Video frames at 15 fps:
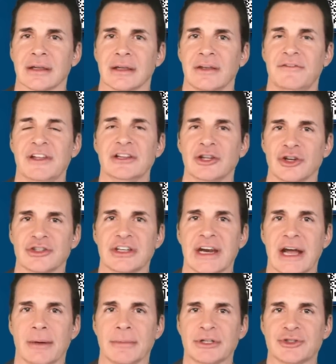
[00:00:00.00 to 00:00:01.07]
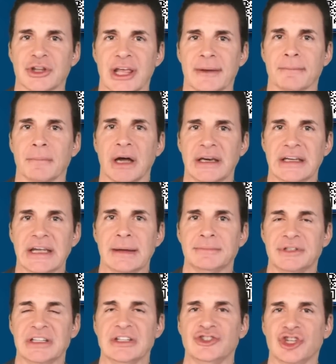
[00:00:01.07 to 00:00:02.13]
If he looked at how much like money
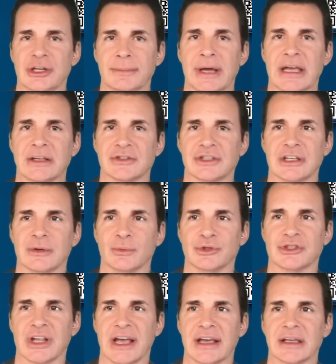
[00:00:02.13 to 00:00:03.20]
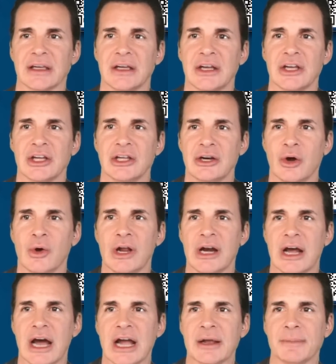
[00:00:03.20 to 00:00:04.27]
MTG makes and was like, you know what,
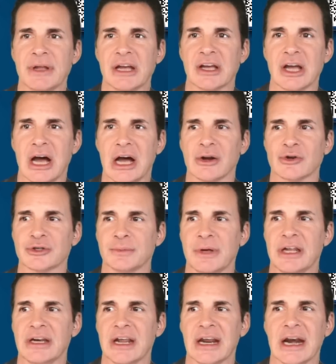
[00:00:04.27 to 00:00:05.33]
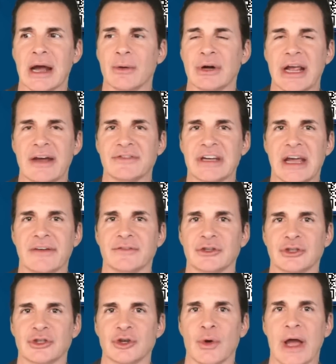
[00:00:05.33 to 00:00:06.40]
I could be a congressman and I wouldn't have to have
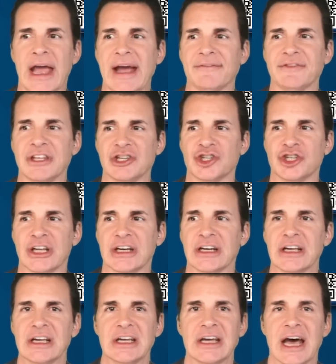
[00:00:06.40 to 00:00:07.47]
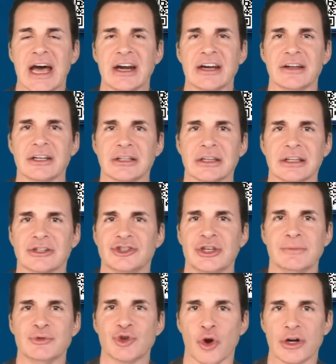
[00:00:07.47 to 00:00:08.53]
to do half this shit. I don't.
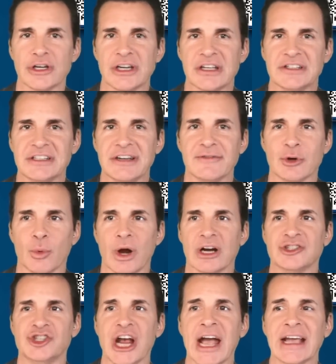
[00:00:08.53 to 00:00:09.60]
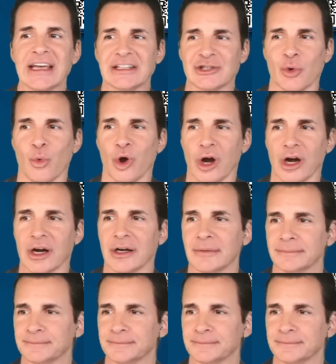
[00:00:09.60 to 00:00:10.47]
Jim Jordan doesn't even wear a jacket to work.